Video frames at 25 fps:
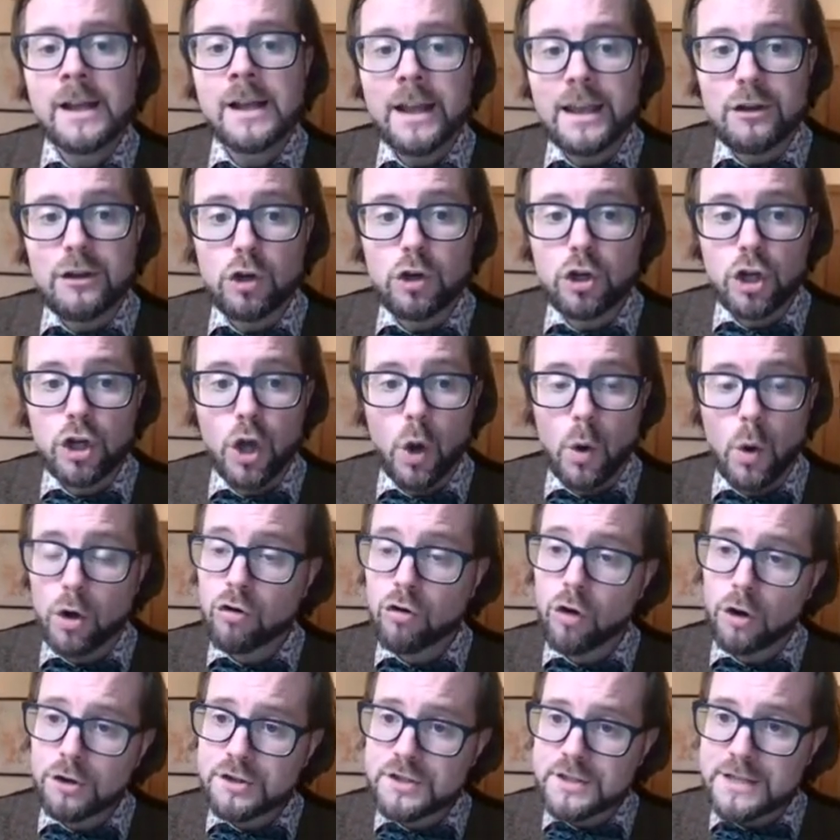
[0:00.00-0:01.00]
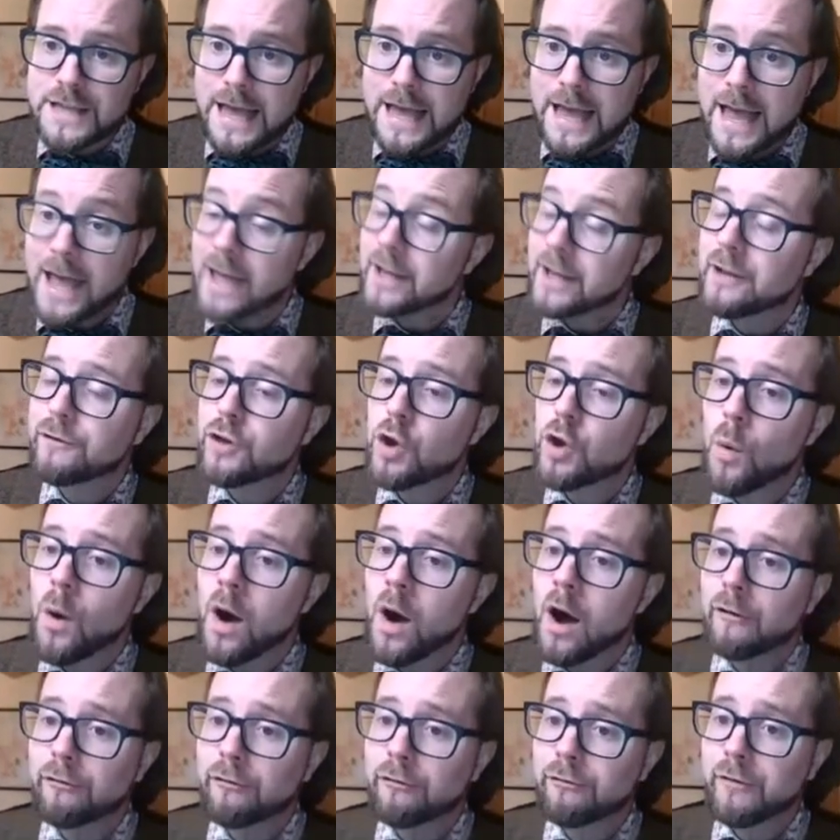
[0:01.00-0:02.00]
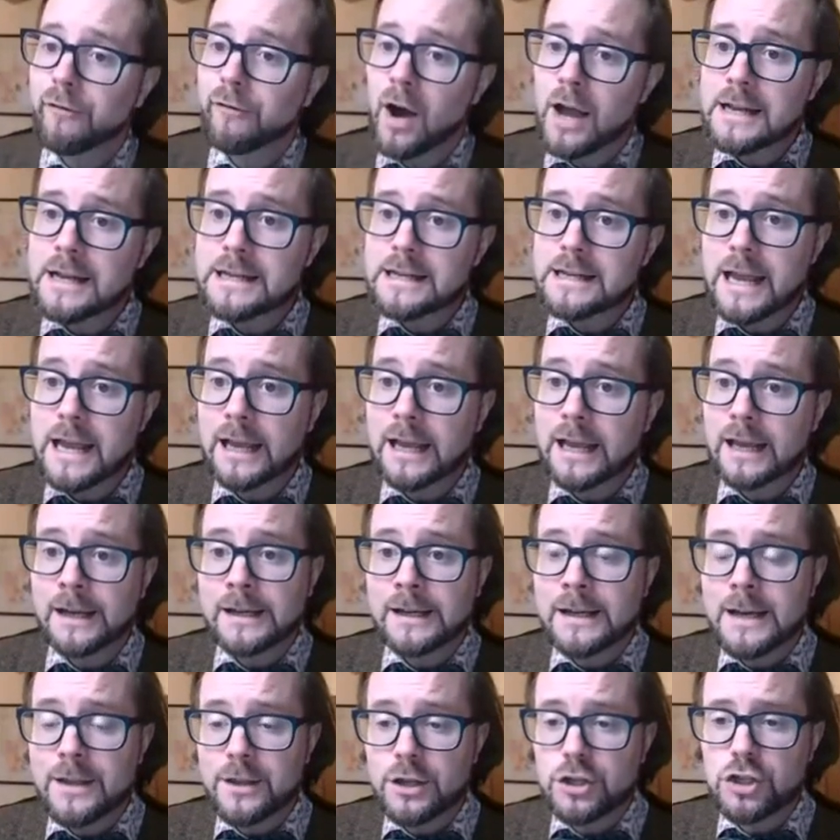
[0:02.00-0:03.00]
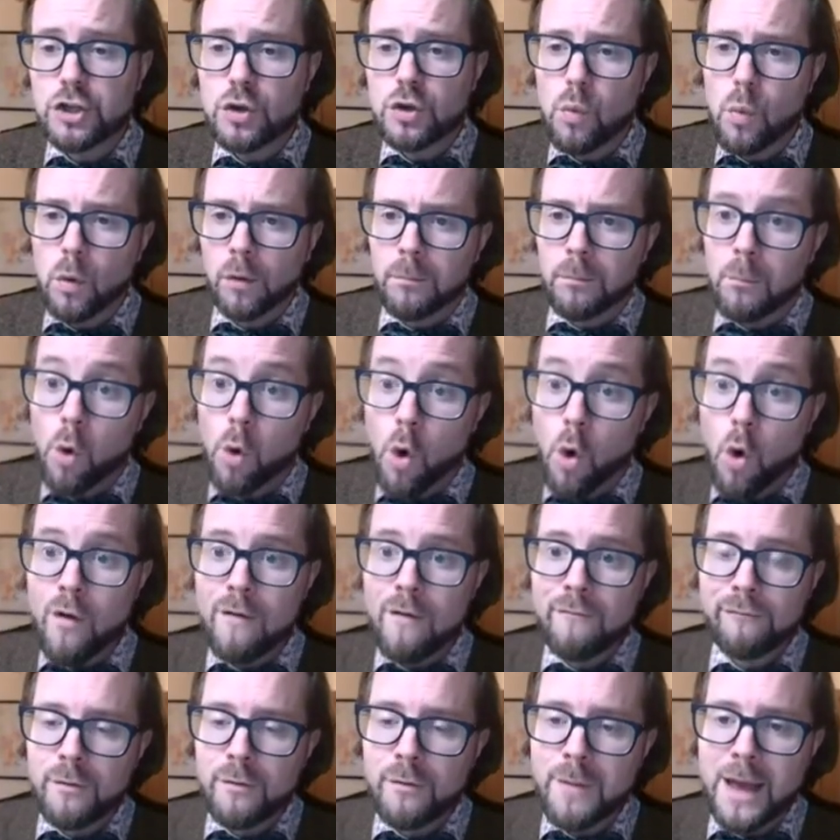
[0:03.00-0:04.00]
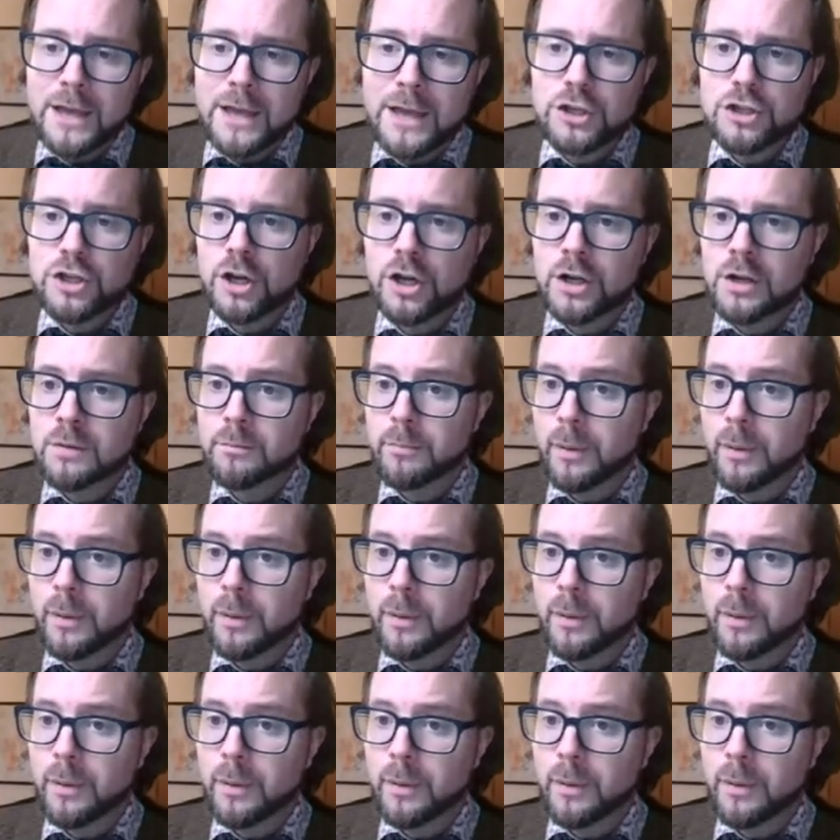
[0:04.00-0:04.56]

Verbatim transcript: You can go across there, and if you are finding that you want more information,